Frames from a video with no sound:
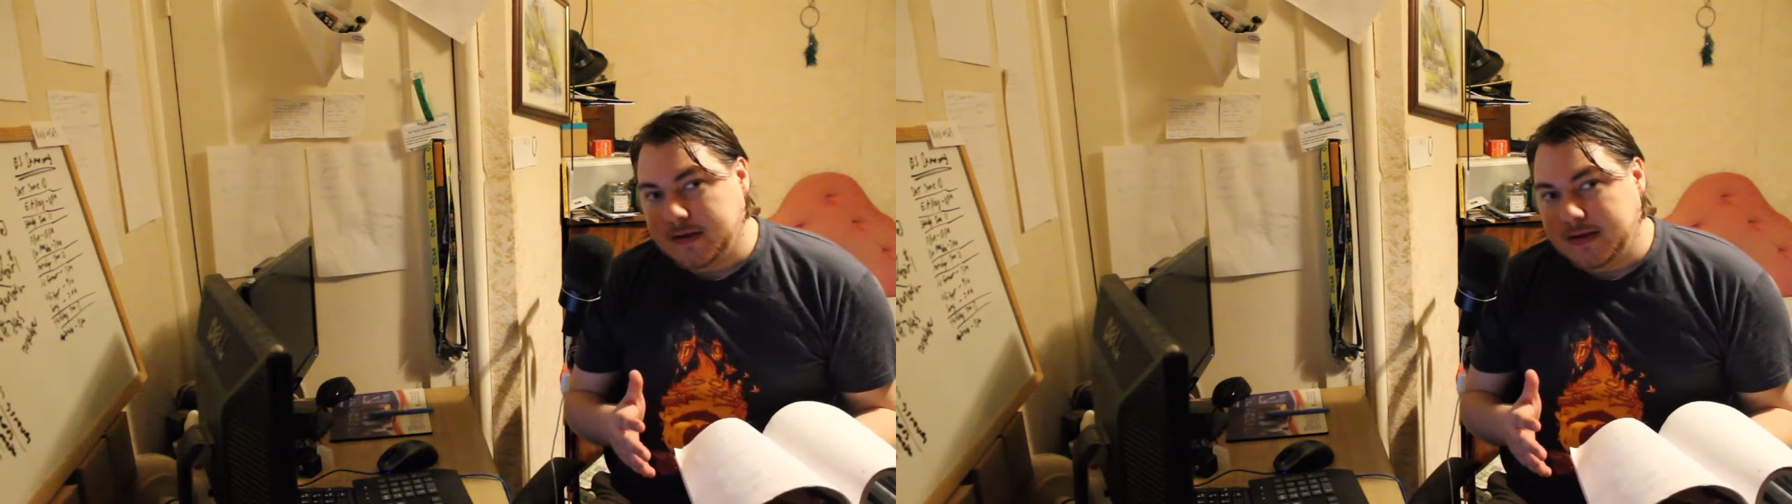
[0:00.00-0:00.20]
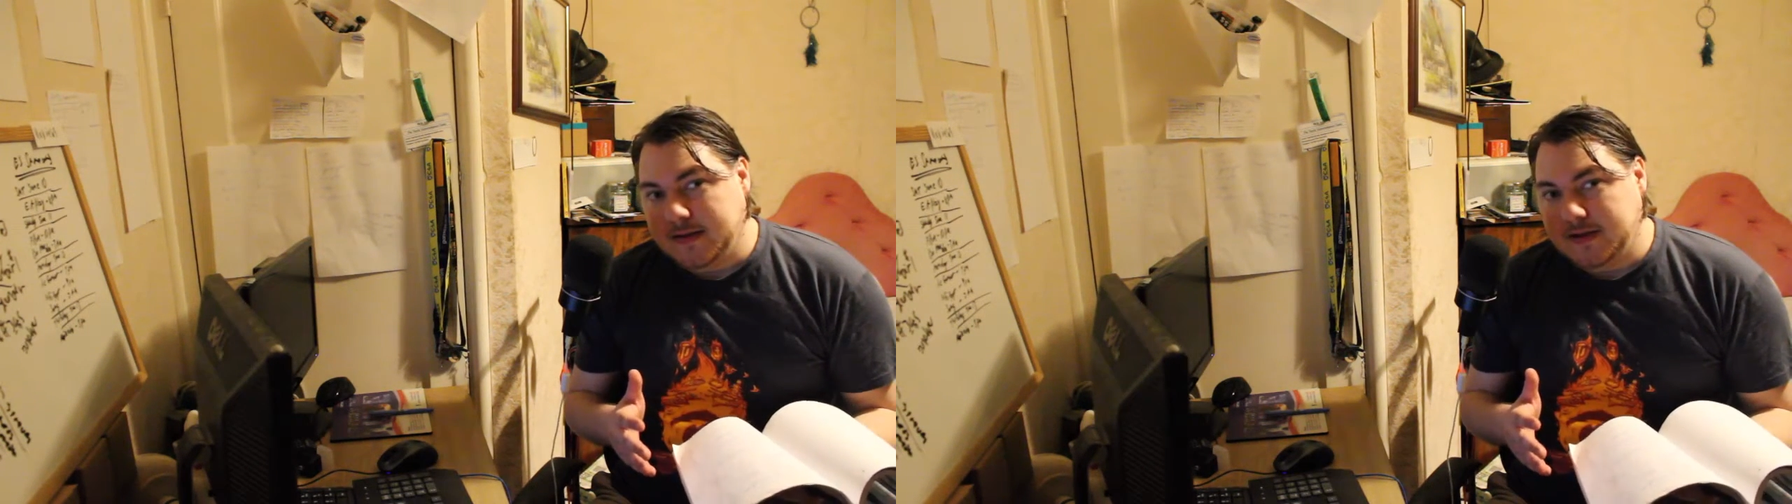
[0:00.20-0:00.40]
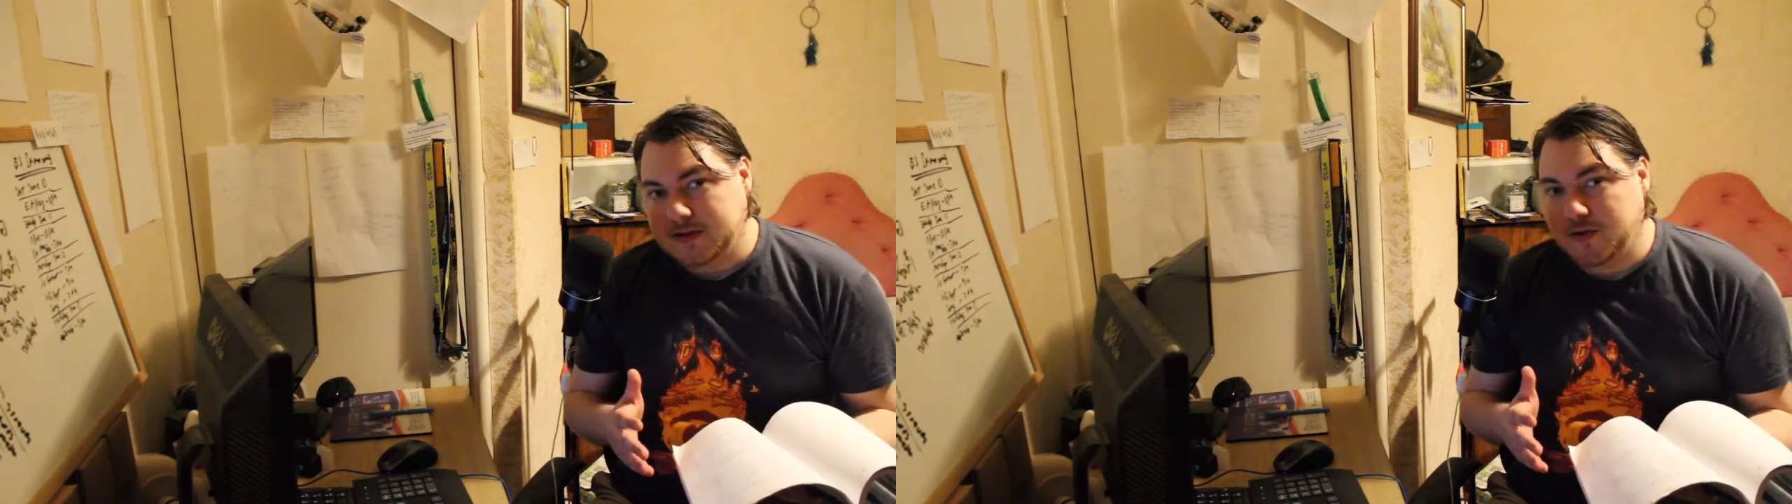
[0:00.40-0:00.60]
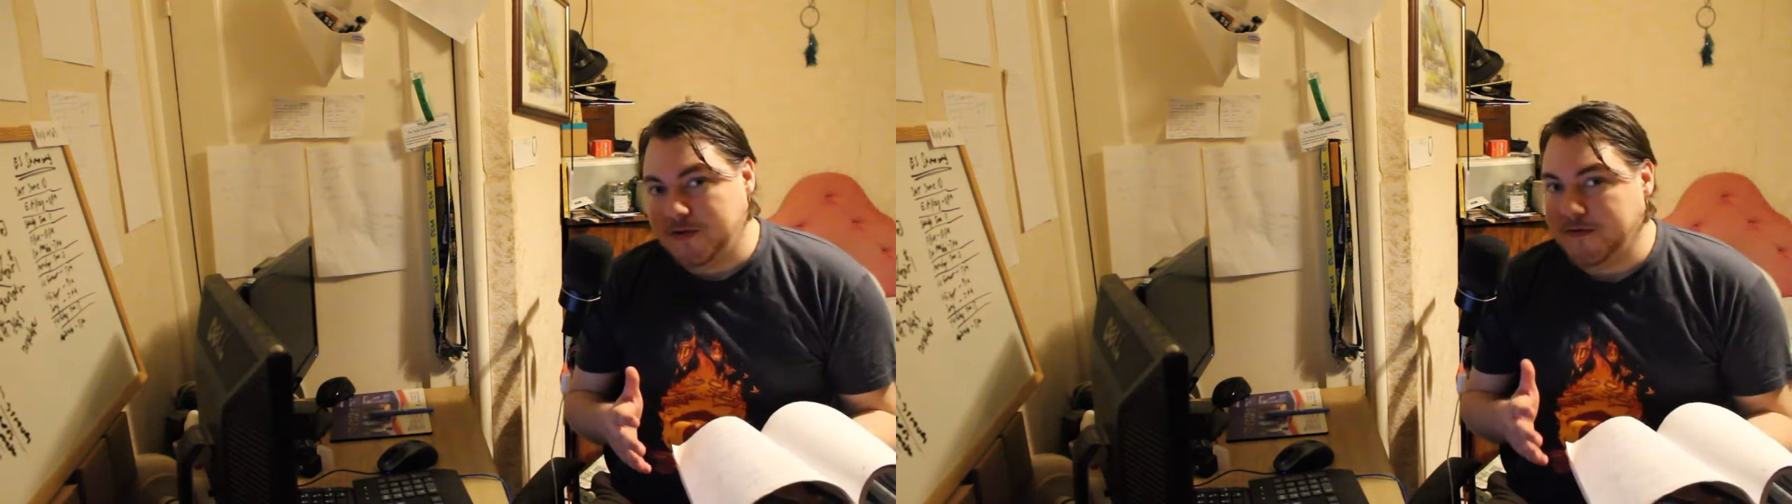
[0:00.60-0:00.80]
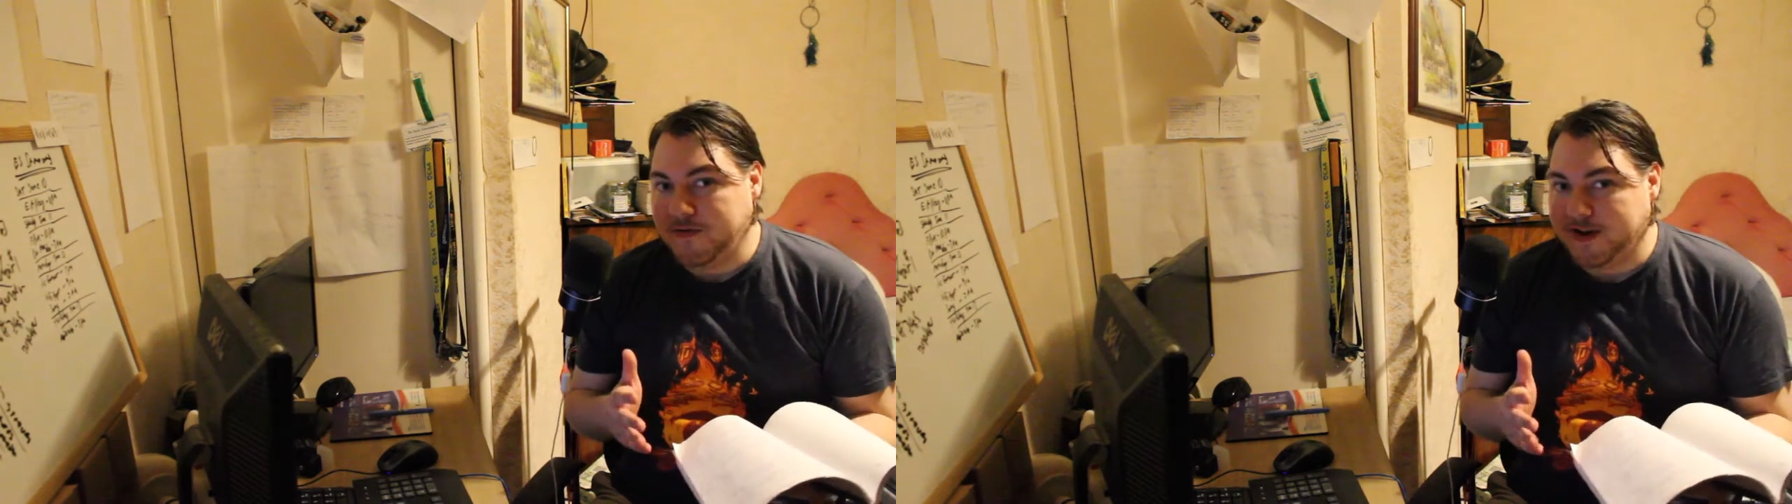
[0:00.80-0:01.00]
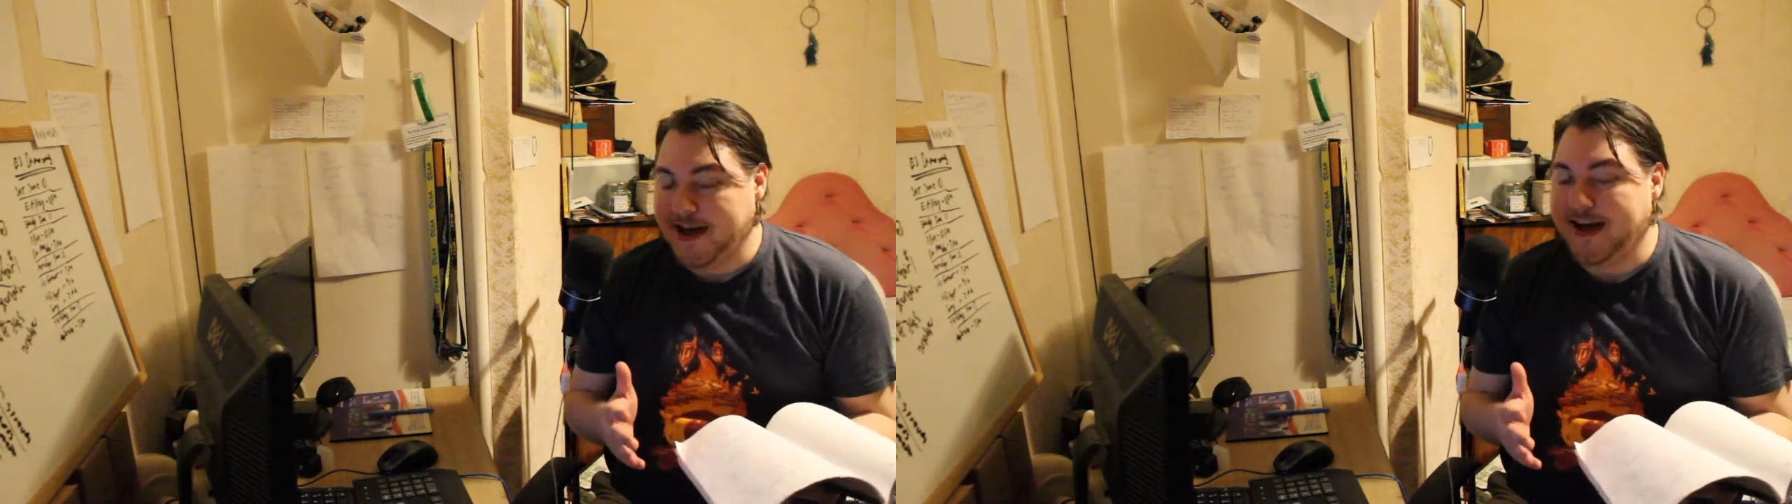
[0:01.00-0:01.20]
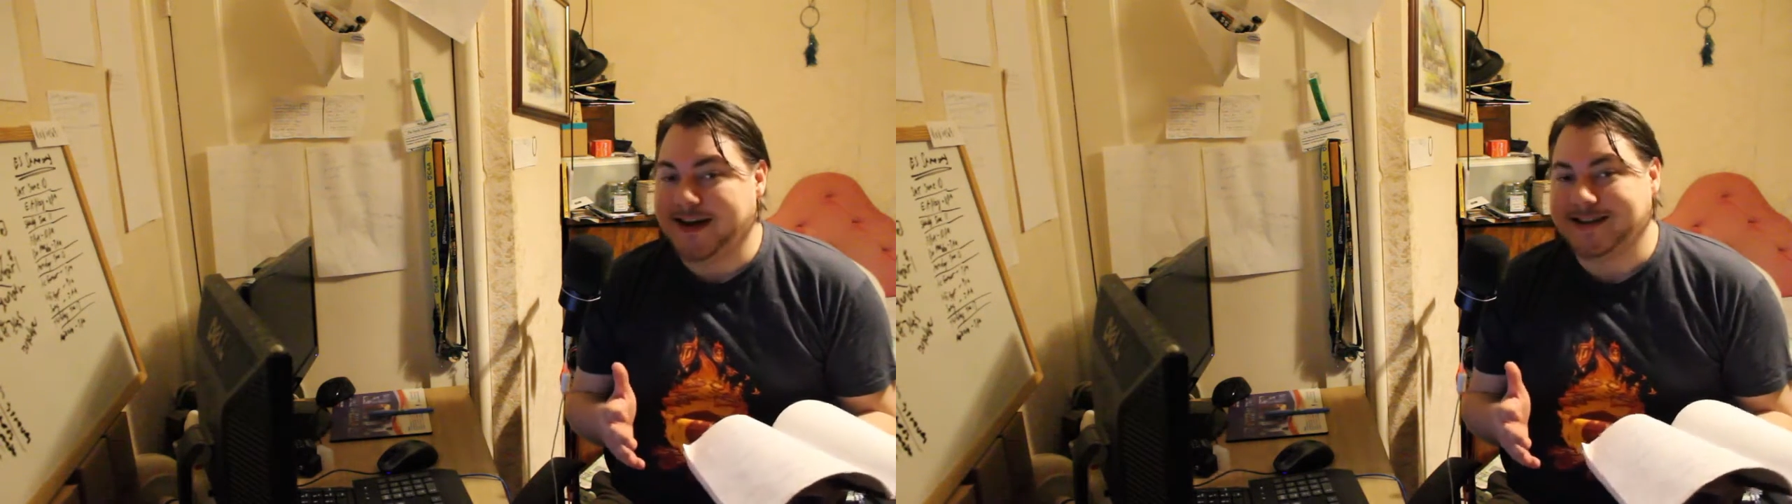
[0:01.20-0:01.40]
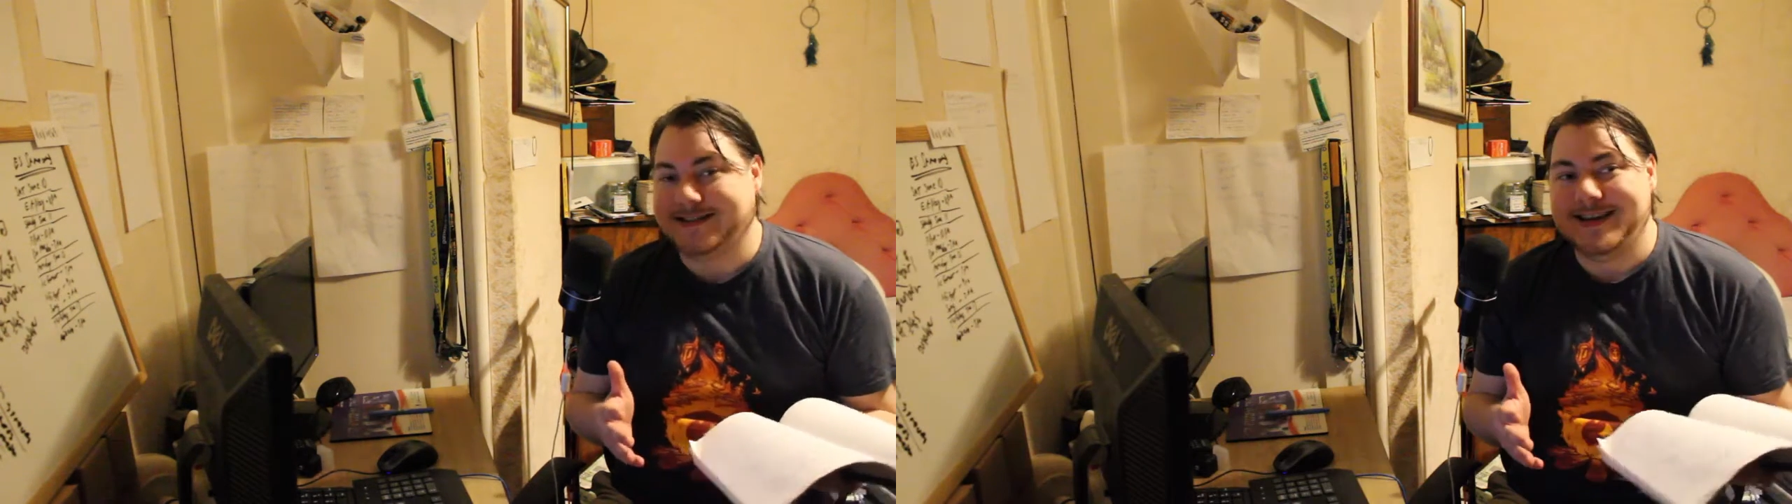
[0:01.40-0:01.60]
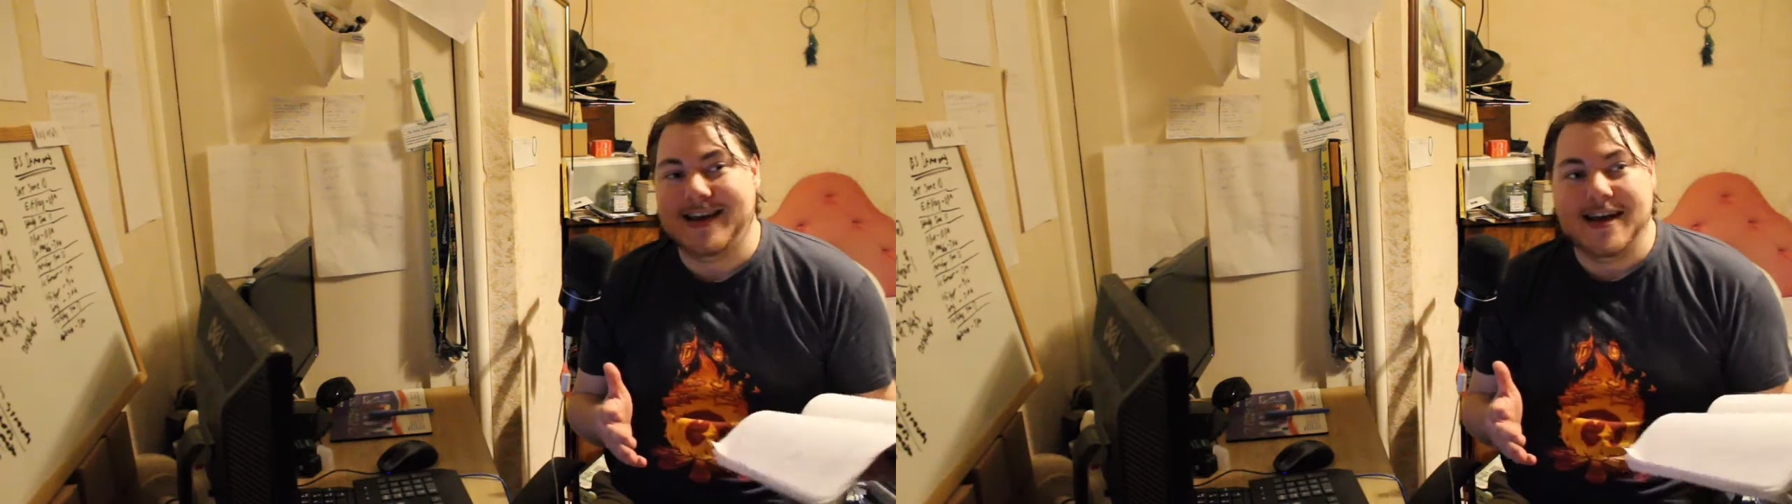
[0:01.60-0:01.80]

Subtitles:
in this sort of regard.